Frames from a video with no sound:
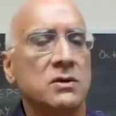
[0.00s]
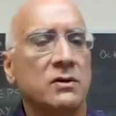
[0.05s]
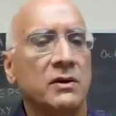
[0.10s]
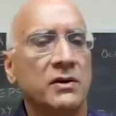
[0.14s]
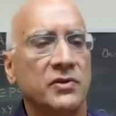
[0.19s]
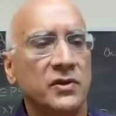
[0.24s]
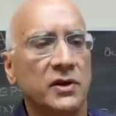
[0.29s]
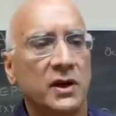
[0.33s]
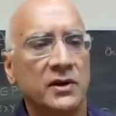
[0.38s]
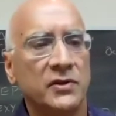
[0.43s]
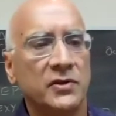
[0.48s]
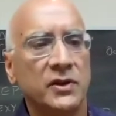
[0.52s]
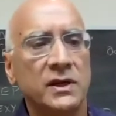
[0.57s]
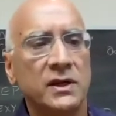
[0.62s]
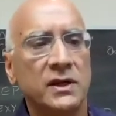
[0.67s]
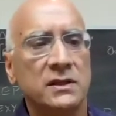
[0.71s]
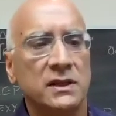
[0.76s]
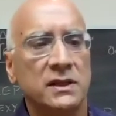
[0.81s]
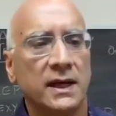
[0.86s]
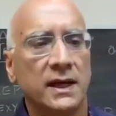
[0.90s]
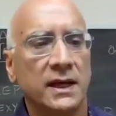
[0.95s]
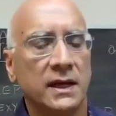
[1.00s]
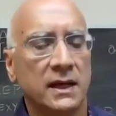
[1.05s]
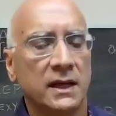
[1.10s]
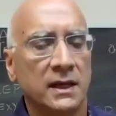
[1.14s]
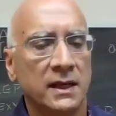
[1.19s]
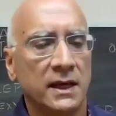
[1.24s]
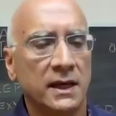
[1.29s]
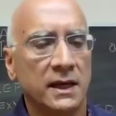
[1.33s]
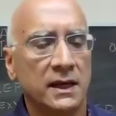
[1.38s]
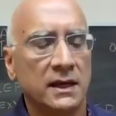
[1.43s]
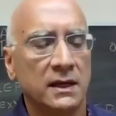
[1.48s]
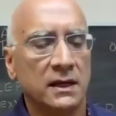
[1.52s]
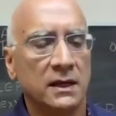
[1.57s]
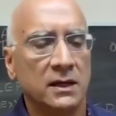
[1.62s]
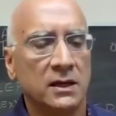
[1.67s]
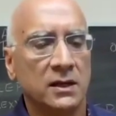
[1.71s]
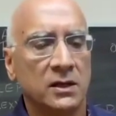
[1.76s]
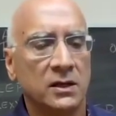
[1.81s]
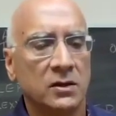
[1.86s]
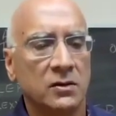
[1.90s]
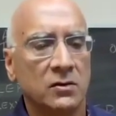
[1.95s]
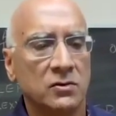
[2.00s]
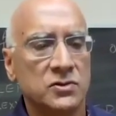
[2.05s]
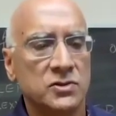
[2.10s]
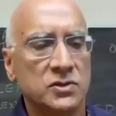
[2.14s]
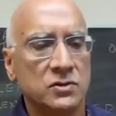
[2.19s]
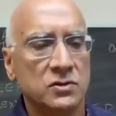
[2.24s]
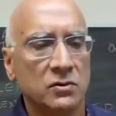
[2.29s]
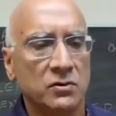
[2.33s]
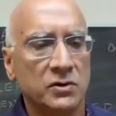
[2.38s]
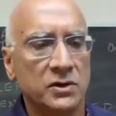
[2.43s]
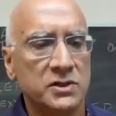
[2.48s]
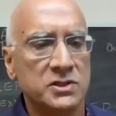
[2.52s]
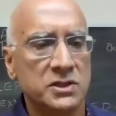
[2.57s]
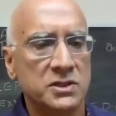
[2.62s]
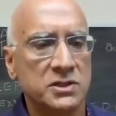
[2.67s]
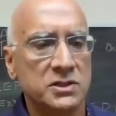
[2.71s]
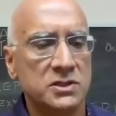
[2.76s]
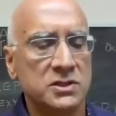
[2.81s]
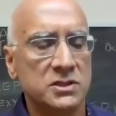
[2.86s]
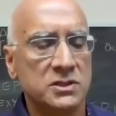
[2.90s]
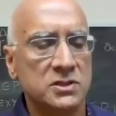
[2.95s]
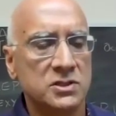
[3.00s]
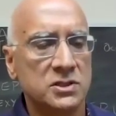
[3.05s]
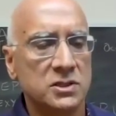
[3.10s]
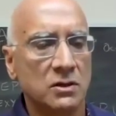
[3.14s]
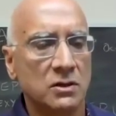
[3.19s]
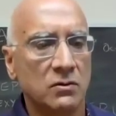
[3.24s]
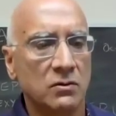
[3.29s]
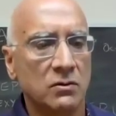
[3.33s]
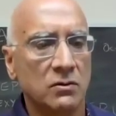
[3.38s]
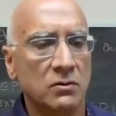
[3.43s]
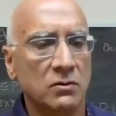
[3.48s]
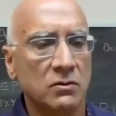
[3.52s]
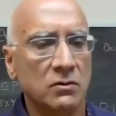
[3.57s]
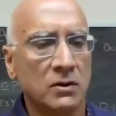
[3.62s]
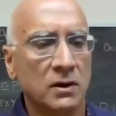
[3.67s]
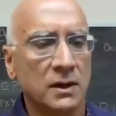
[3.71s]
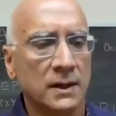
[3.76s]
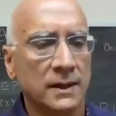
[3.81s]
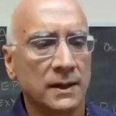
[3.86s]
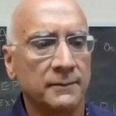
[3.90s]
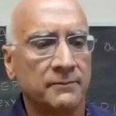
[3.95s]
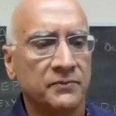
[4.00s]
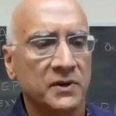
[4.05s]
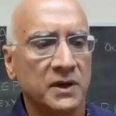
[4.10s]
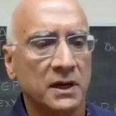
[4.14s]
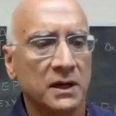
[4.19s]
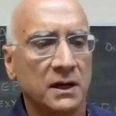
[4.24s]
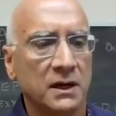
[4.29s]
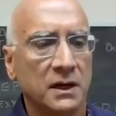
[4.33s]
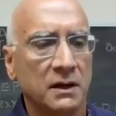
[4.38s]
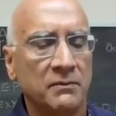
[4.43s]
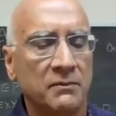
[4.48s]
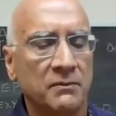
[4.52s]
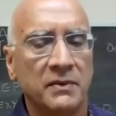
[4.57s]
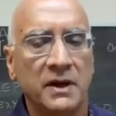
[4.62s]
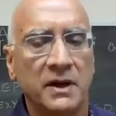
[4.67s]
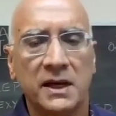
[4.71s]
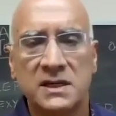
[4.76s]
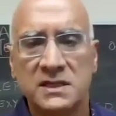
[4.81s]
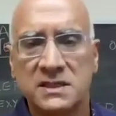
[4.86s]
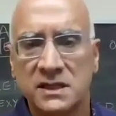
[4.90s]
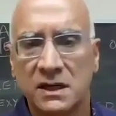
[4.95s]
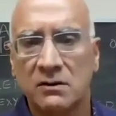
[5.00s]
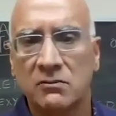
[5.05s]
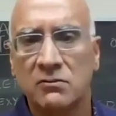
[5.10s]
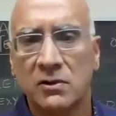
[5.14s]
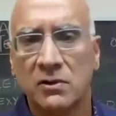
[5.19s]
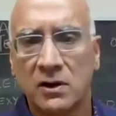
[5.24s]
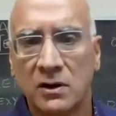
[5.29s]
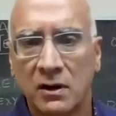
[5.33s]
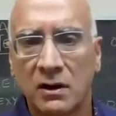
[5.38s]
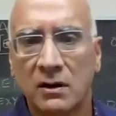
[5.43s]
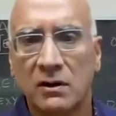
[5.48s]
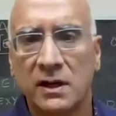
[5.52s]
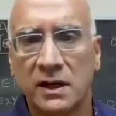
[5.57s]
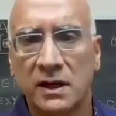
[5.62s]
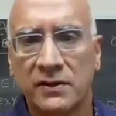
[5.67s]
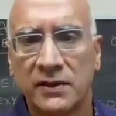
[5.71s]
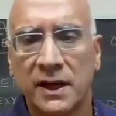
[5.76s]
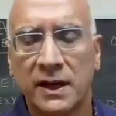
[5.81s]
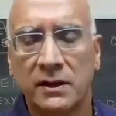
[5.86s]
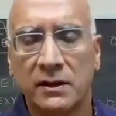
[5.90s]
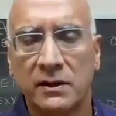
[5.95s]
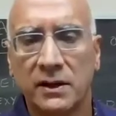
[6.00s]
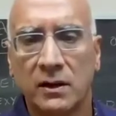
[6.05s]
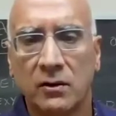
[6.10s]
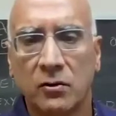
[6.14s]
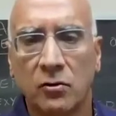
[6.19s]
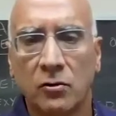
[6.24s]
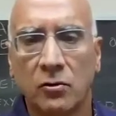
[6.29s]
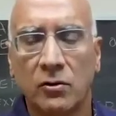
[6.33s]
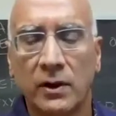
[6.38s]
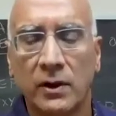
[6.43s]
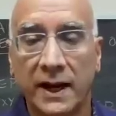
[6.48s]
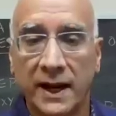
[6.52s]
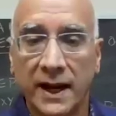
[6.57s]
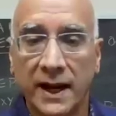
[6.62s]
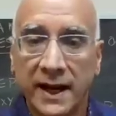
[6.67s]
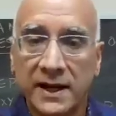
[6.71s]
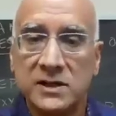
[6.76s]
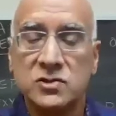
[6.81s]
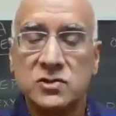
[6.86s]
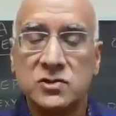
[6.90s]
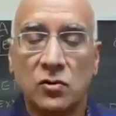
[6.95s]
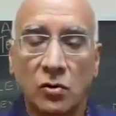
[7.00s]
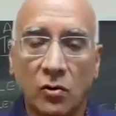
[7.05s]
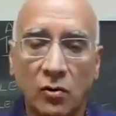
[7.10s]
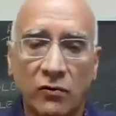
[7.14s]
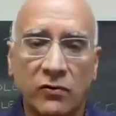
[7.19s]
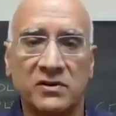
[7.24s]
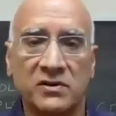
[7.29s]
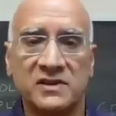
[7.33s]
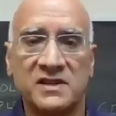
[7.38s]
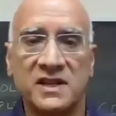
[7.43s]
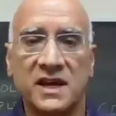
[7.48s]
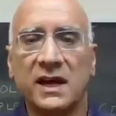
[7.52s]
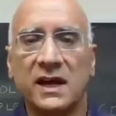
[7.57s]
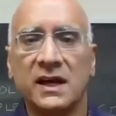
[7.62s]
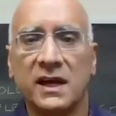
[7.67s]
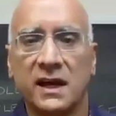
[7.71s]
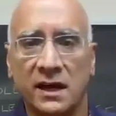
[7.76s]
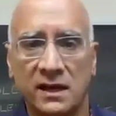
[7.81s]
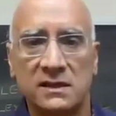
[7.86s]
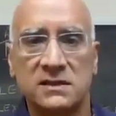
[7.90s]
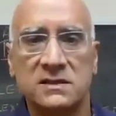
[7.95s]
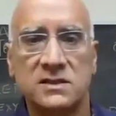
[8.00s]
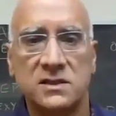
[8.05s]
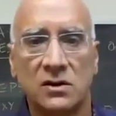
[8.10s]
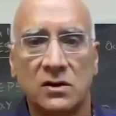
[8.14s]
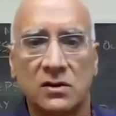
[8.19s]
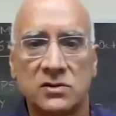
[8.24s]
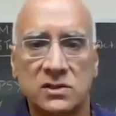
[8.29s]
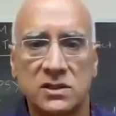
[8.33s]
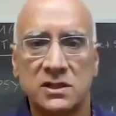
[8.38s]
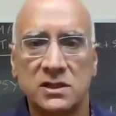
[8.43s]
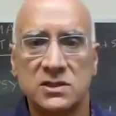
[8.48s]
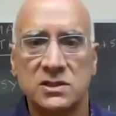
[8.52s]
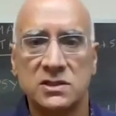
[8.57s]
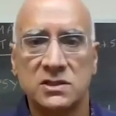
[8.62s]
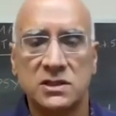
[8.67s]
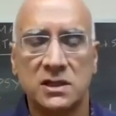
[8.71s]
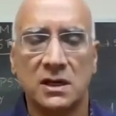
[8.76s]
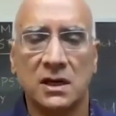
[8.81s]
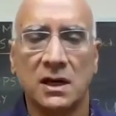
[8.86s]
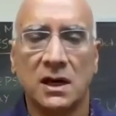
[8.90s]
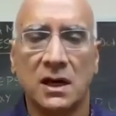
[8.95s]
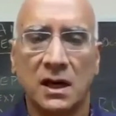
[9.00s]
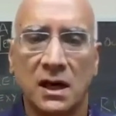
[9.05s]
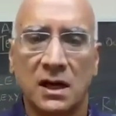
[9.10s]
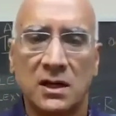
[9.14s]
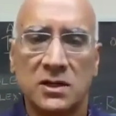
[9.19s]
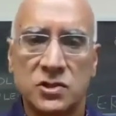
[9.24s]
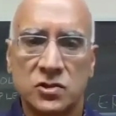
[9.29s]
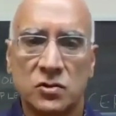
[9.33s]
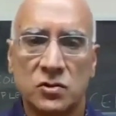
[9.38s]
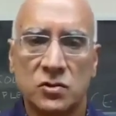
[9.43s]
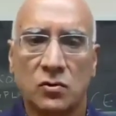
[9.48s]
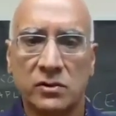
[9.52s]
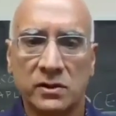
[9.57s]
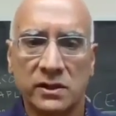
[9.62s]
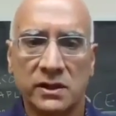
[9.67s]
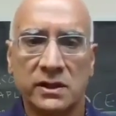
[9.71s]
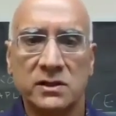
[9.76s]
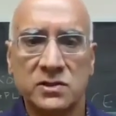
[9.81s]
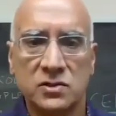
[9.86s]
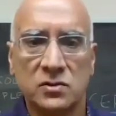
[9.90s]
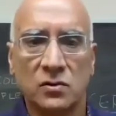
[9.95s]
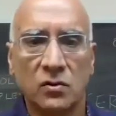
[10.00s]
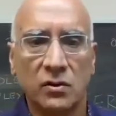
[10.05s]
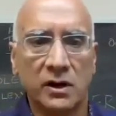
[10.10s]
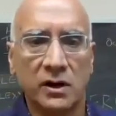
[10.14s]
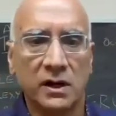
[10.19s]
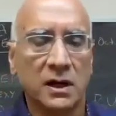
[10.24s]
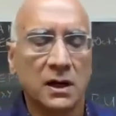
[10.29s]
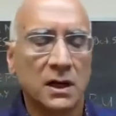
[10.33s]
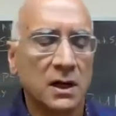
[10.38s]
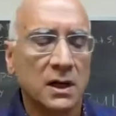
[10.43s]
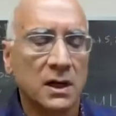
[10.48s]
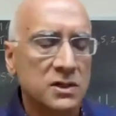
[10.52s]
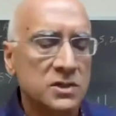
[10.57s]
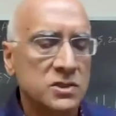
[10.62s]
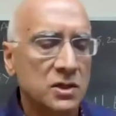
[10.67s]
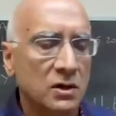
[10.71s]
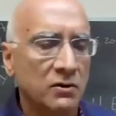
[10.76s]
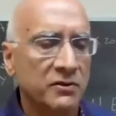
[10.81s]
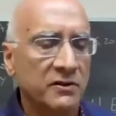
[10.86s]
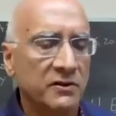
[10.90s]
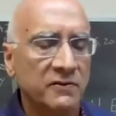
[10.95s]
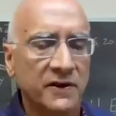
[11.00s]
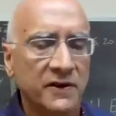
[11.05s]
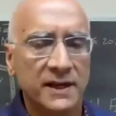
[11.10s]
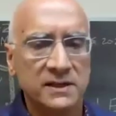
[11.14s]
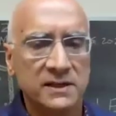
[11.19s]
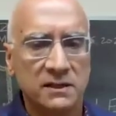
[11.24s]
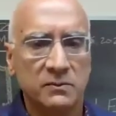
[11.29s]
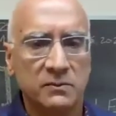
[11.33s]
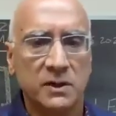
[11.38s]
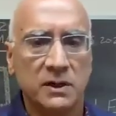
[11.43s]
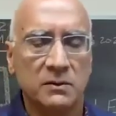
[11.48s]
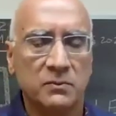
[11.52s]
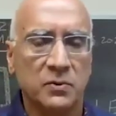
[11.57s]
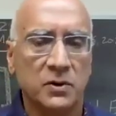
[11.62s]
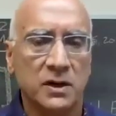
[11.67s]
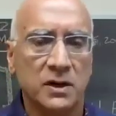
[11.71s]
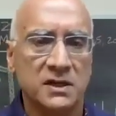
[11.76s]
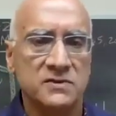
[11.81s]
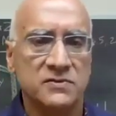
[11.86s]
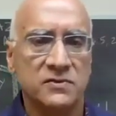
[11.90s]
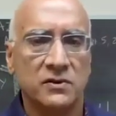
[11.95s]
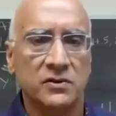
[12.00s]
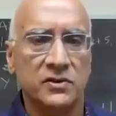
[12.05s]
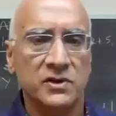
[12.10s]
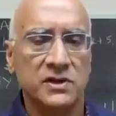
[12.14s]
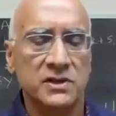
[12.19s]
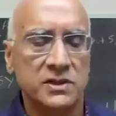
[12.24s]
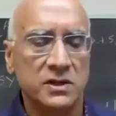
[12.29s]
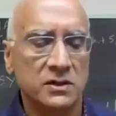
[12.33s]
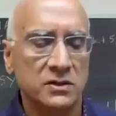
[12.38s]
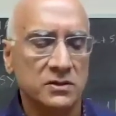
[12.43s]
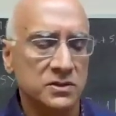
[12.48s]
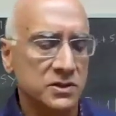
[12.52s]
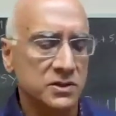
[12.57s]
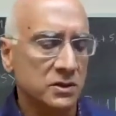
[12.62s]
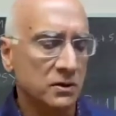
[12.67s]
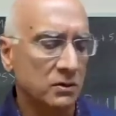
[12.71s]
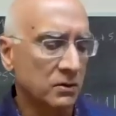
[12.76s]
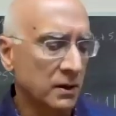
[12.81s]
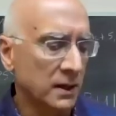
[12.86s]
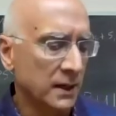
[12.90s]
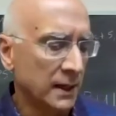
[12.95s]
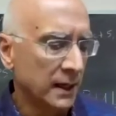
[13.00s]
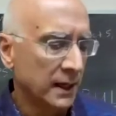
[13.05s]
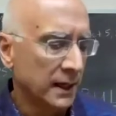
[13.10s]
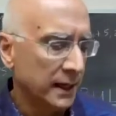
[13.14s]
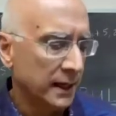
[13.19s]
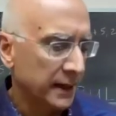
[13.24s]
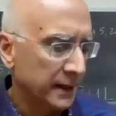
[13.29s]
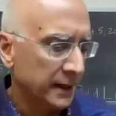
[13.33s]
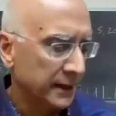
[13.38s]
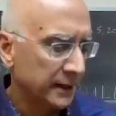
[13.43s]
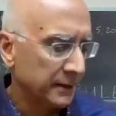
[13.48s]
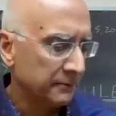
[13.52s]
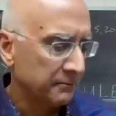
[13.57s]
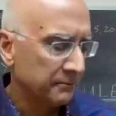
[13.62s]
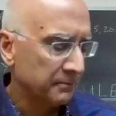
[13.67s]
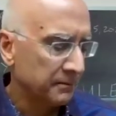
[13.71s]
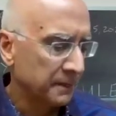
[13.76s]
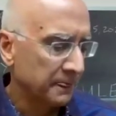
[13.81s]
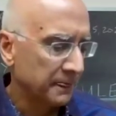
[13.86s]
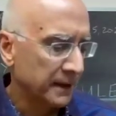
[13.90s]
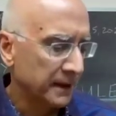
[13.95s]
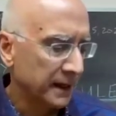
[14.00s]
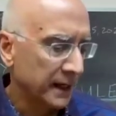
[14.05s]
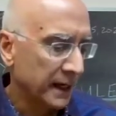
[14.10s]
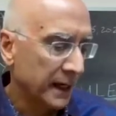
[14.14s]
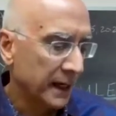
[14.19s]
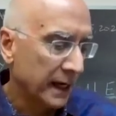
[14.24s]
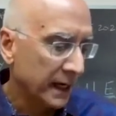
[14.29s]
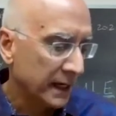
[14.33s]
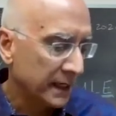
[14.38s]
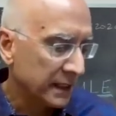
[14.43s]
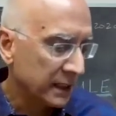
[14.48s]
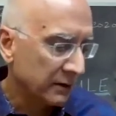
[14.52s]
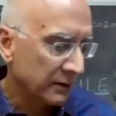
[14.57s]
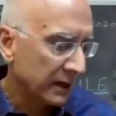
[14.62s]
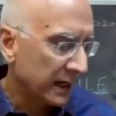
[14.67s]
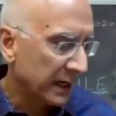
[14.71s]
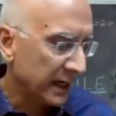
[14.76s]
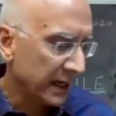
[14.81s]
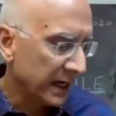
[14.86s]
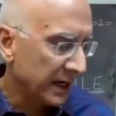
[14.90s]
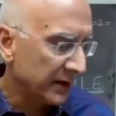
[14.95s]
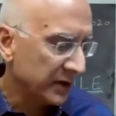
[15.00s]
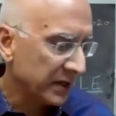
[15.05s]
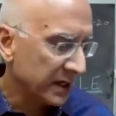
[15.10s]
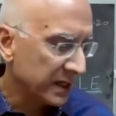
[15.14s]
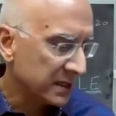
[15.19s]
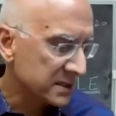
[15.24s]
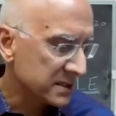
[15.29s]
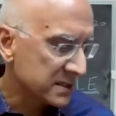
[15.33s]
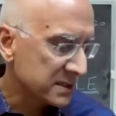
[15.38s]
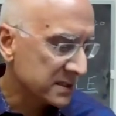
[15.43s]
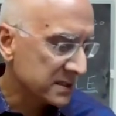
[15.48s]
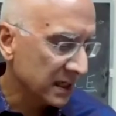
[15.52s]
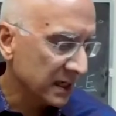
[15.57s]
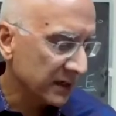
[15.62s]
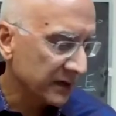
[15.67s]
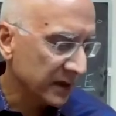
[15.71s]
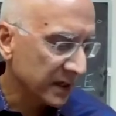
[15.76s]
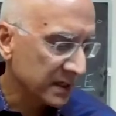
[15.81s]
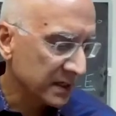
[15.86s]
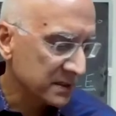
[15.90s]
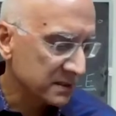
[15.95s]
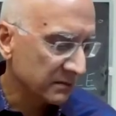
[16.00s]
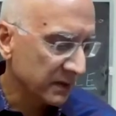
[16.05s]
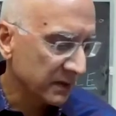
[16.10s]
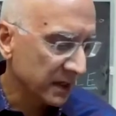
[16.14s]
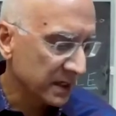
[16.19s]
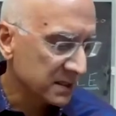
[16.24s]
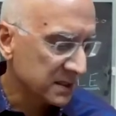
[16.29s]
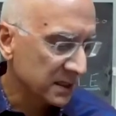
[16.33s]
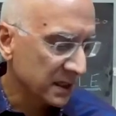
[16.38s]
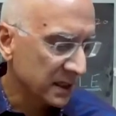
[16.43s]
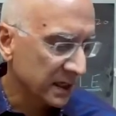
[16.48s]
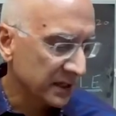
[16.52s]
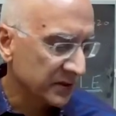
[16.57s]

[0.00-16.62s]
I think that your story is just so amazing regarding that whole, and it's over decades. You know, it's not just a short little story. So, and the fact that you've been on products for all these years. So, you know, I think it's amazing.